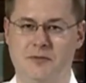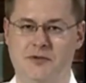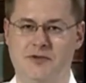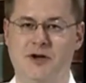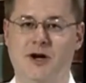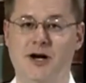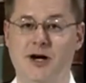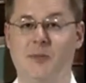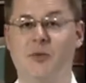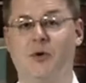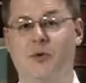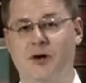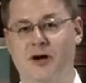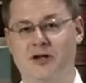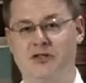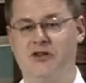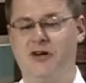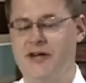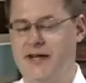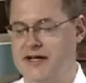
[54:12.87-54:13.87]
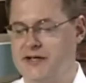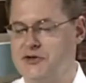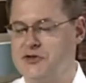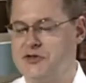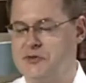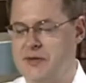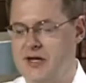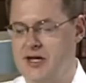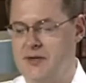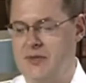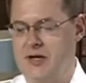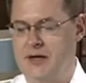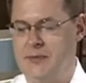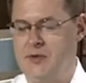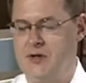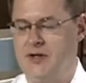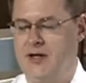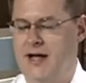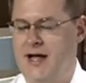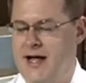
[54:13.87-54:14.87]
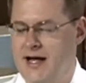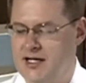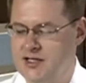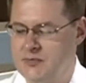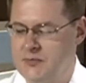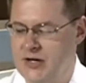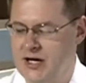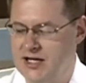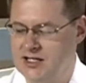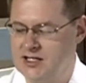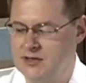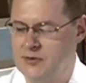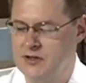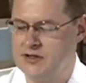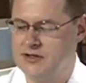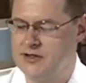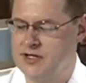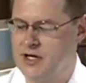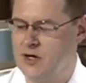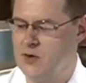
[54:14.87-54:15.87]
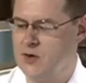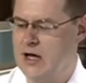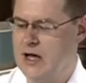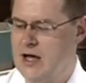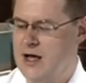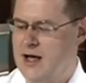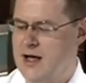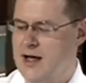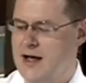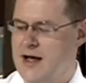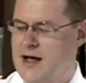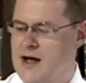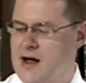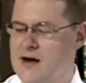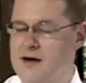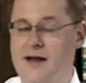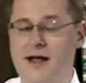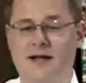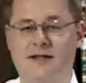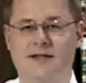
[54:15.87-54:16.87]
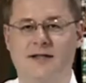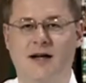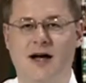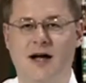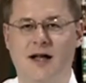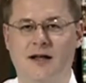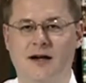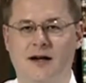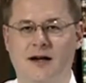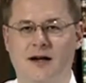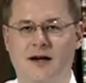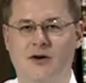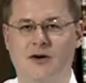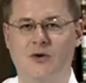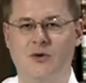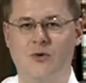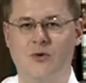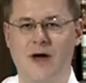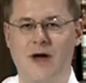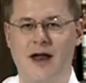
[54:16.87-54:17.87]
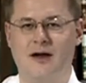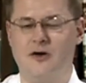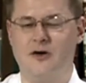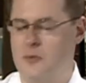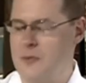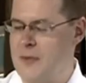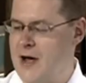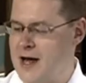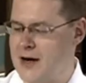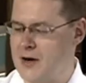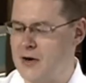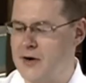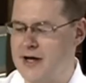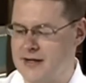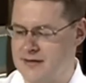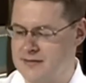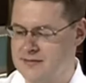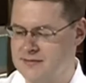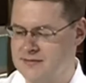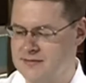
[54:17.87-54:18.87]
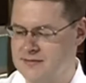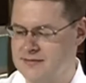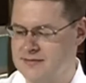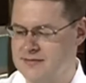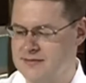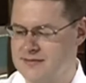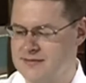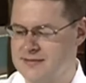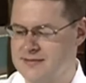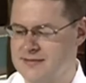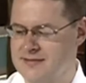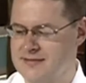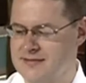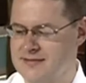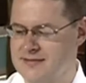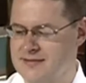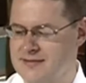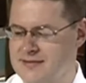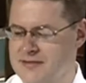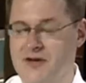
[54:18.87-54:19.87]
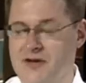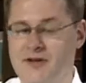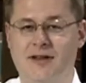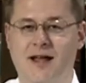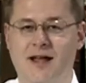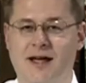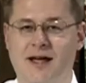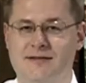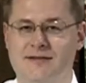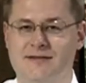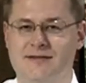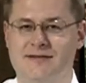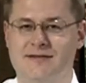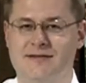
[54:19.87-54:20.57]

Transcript: sorry, but we are trying to get to as many people as possible. So our next caller, Radical Moderate. You on the line?